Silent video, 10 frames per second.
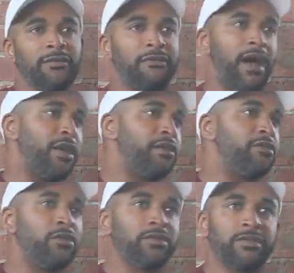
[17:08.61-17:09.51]

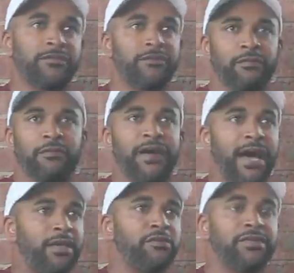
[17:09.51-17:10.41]
value from a
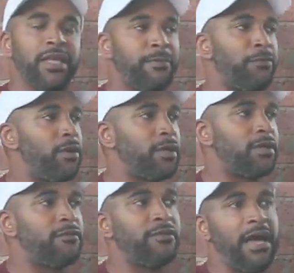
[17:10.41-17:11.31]
value
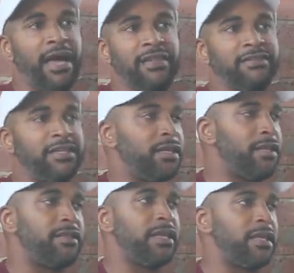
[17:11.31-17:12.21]
standpoint, couldn't I hadn't
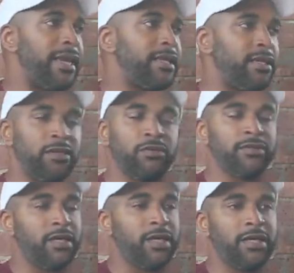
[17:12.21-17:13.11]
seen anything like it. It
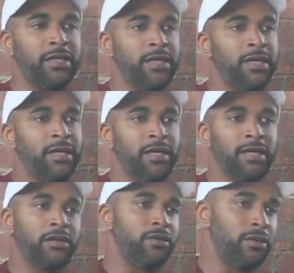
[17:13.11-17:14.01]
was, uh,
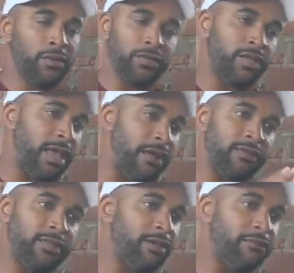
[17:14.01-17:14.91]
you know, it was
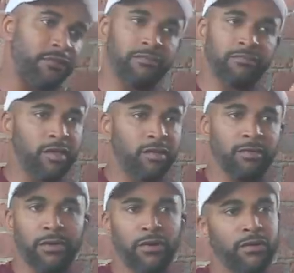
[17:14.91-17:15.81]
everything from, you
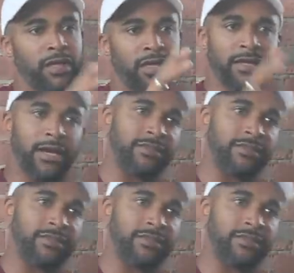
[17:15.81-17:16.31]
know, the bowl. They got the